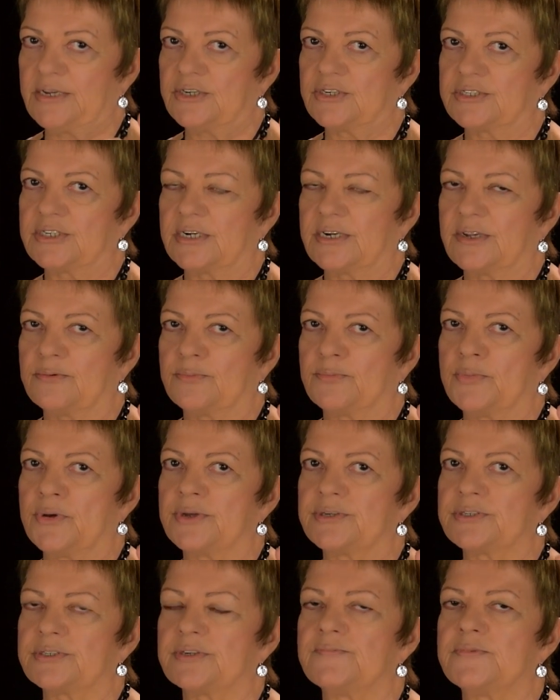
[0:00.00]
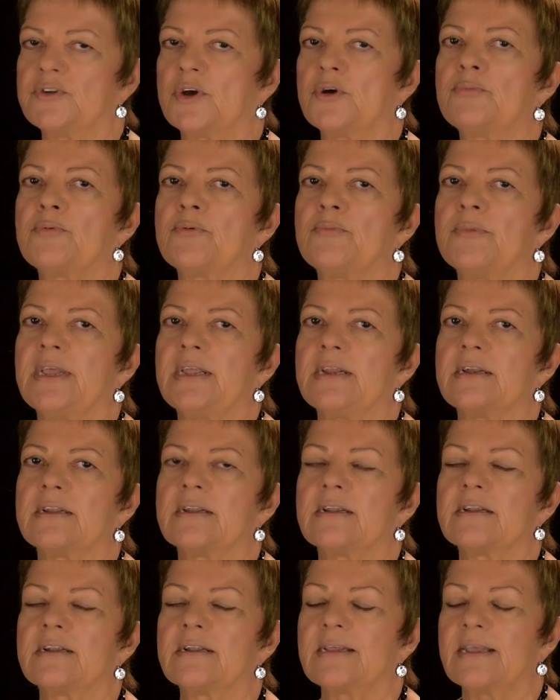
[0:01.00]
just a little burst of dopamine
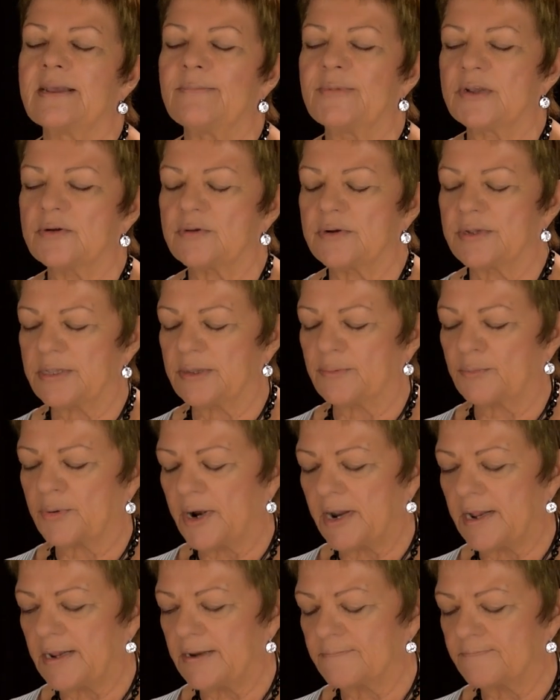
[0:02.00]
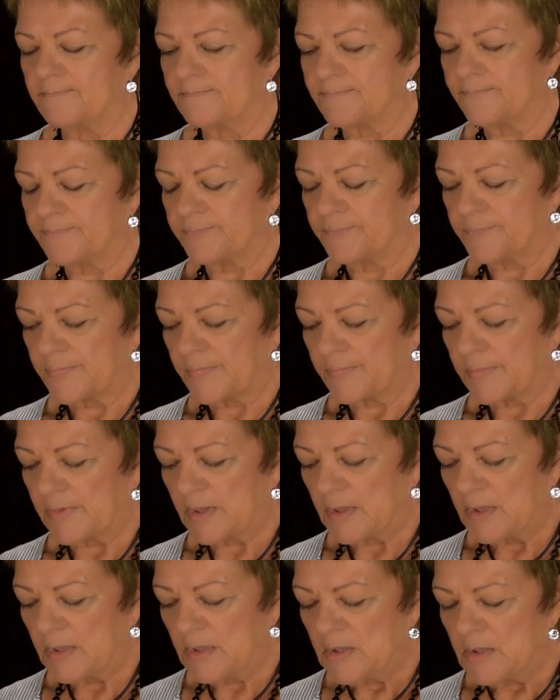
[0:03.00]
chemical in the brain.
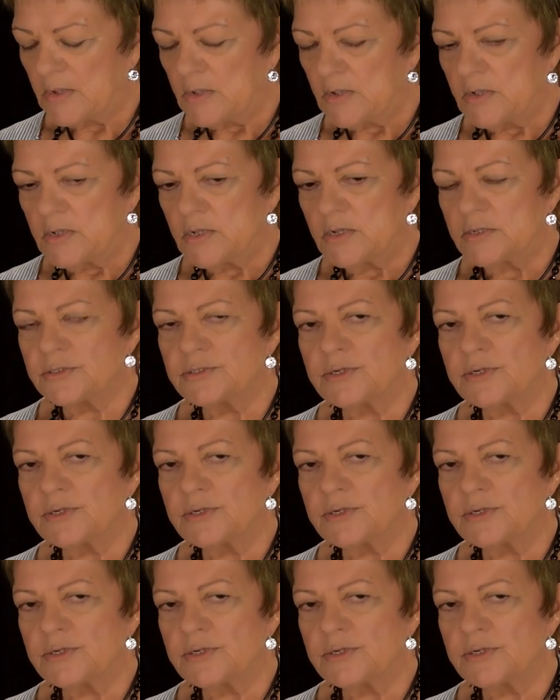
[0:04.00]
And